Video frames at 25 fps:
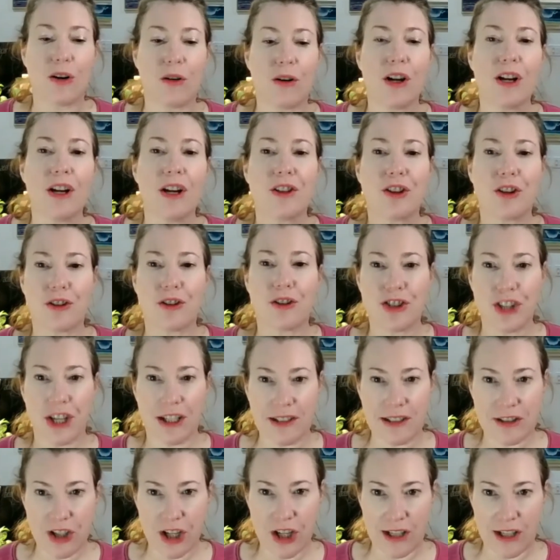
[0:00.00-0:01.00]
So they're
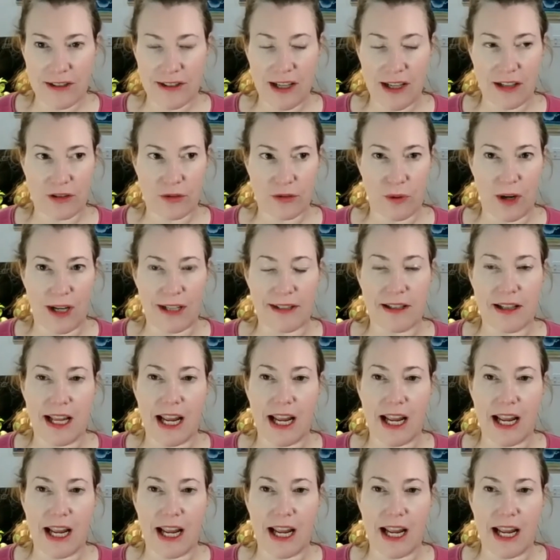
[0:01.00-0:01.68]
just chest right. x rays.